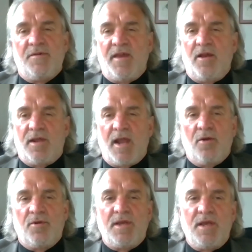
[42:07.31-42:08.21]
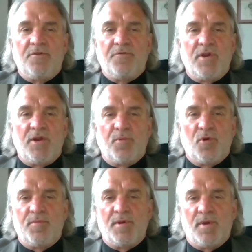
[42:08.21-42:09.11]
they are guaranteed a free and
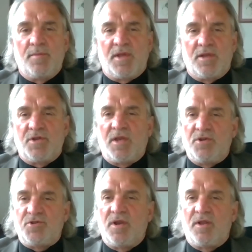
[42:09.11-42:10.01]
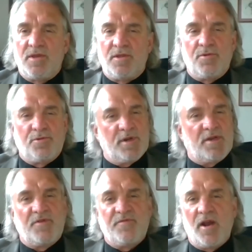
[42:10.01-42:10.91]
appropriate public education in the least
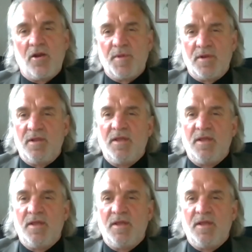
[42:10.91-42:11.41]
restrictive environment.